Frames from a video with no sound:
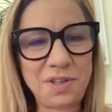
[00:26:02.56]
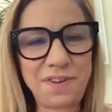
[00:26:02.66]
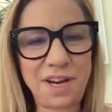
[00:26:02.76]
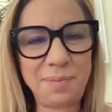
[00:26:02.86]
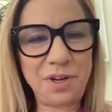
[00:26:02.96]

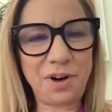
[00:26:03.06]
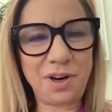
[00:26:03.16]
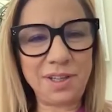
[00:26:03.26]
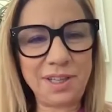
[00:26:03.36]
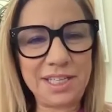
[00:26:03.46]
find me
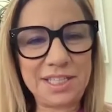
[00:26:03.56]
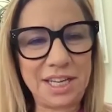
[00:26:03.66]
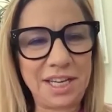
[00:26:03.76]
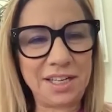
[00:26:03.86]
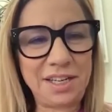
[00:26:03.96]
on
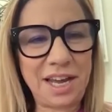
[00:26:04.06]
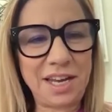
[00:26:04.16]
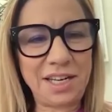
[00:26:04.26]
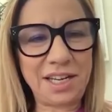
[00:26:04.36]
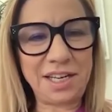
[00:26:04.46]
LinkedIn, and it